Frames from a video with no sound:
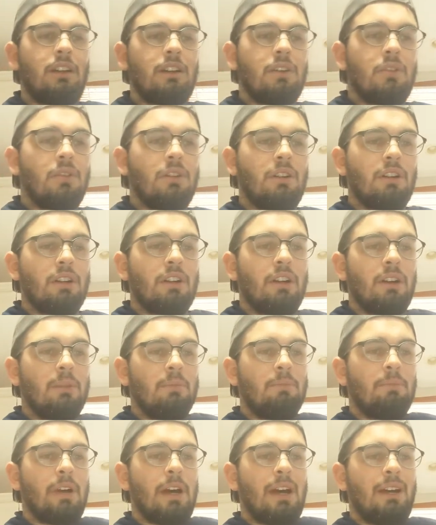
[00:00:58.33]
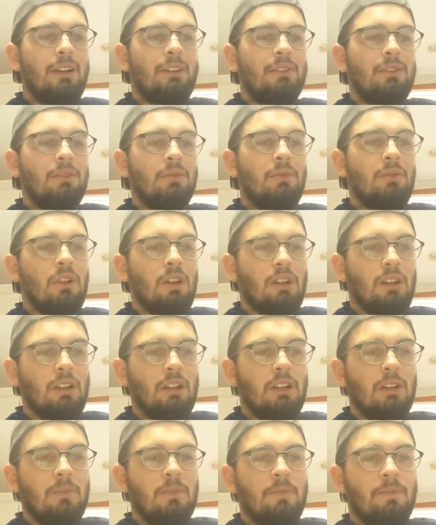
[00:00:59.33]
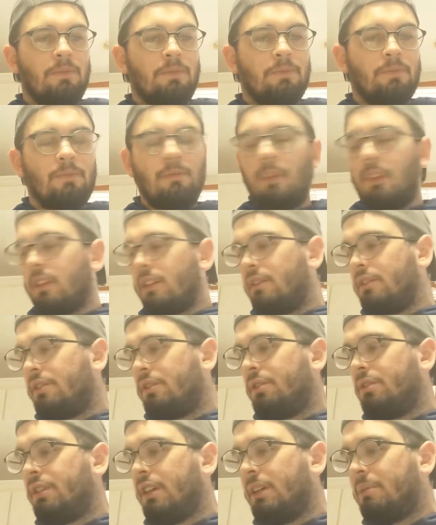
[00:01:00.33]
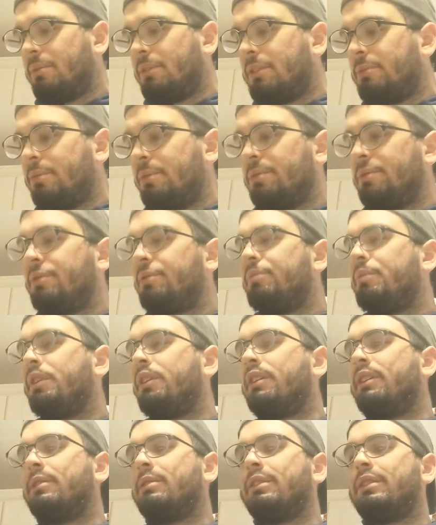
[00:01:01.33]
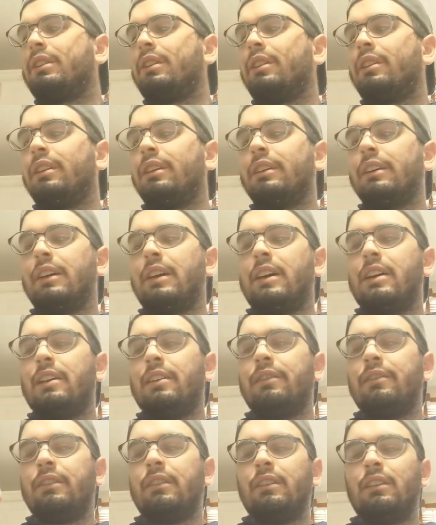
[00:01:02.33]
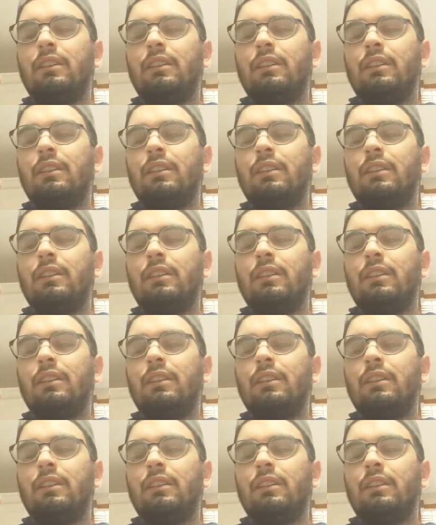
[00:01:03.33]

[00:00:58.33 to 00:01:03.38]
1/4 cup pasta water, 2 tablespoons of butter, which I think I have